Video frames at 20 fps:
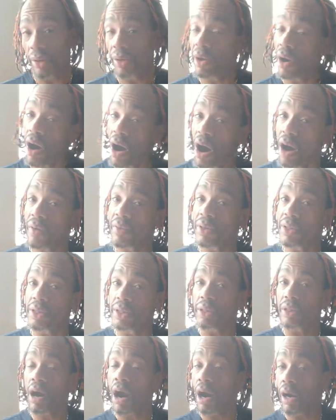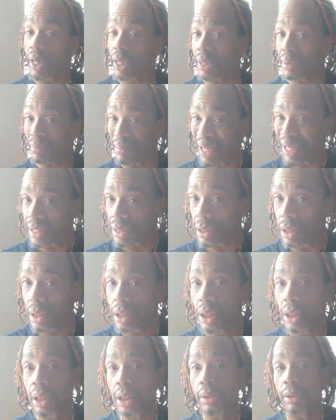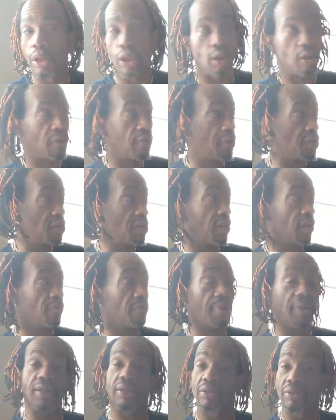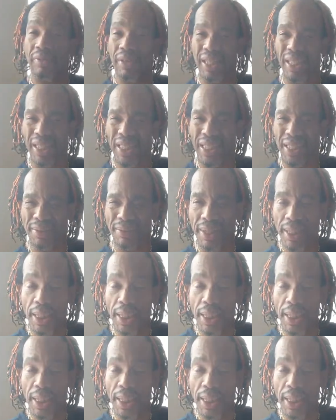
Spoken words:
Harvard, Carnegie Mellon, University of Pennsylvania,